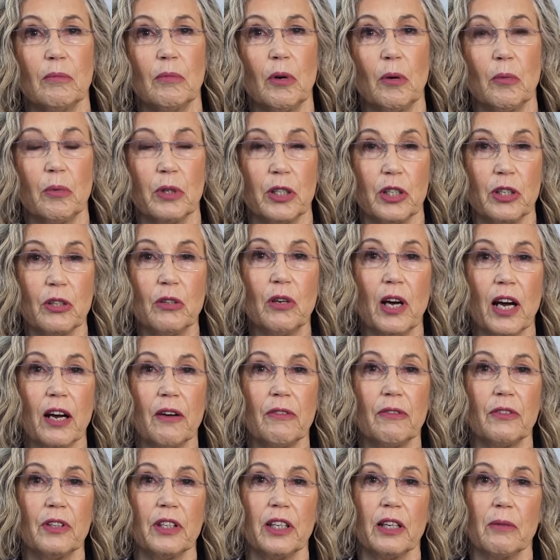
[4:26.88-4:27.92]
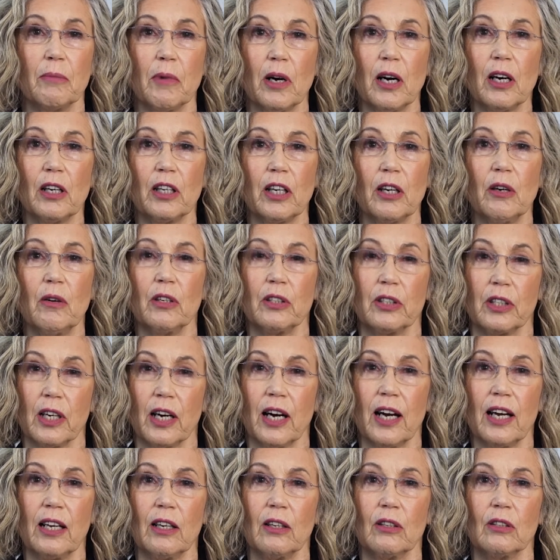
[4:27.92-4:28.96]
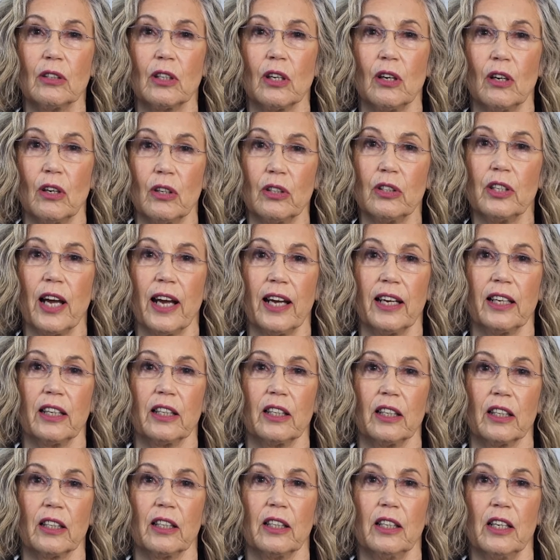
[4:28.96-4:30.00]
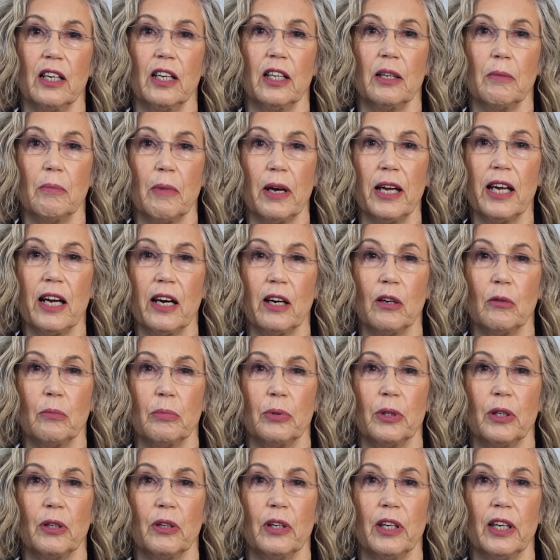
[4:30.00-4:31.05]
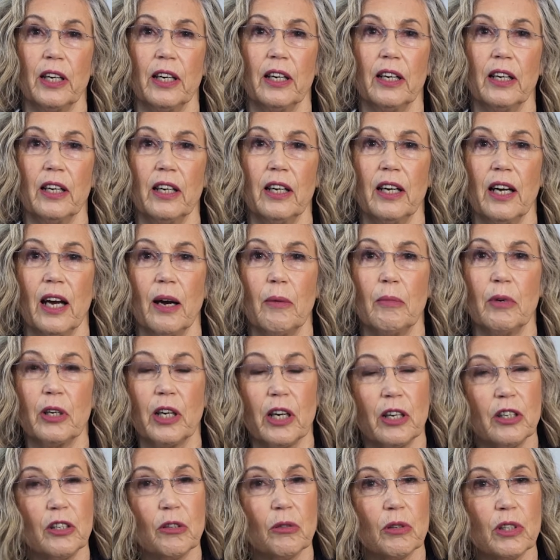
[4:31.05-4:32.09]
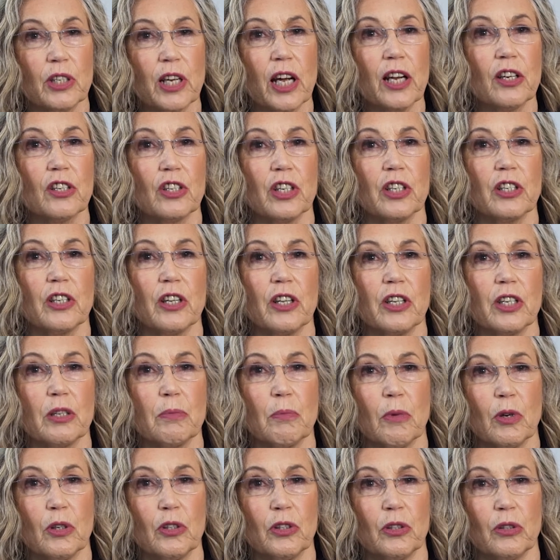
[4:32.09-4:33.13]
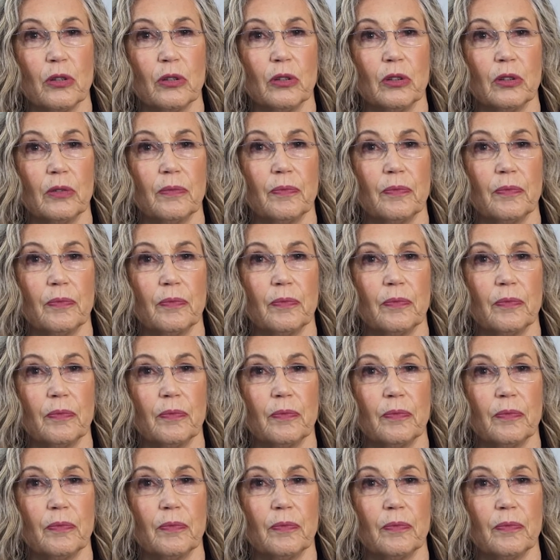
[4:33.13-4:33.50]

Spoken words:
but we do have the Imago dialogue on anger that may help you here, and we're going to attach it to this module.